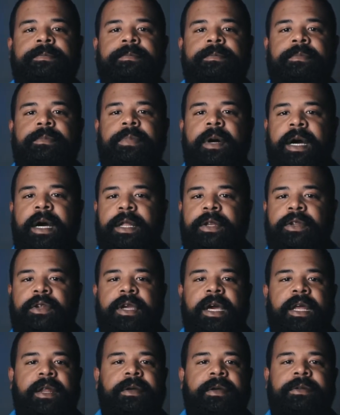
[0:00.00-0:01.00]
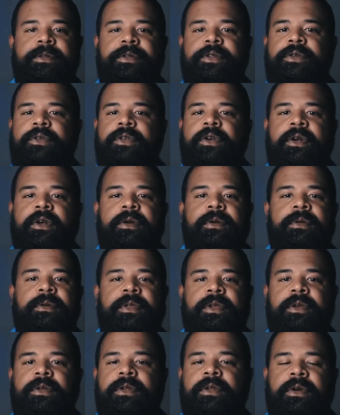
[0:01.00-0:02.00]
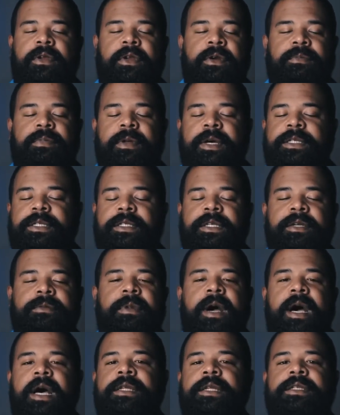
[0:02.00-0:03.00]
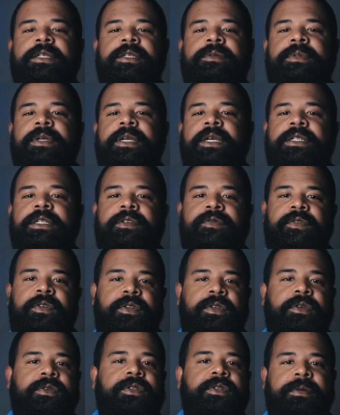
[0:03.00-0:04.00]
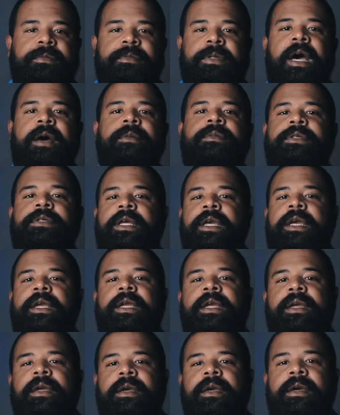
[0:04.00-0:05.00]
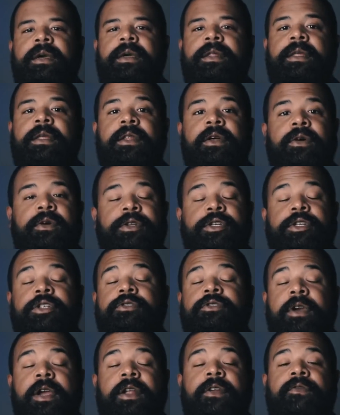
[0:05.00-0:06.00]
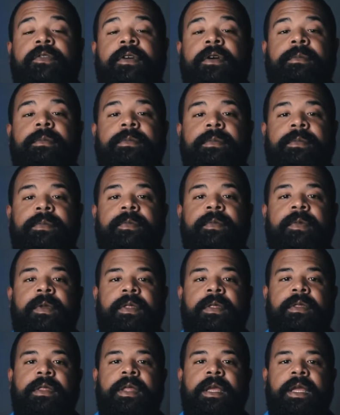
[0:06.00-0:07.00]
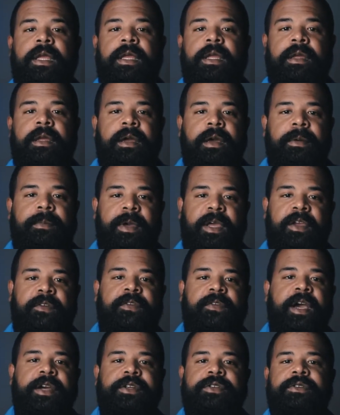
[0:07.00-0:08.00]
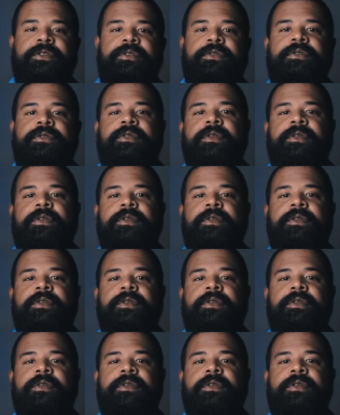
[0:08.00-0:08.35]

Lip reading: But you gotta do your plus and your minuses, because if you do sometimes take the low interest rate from the manufacturer's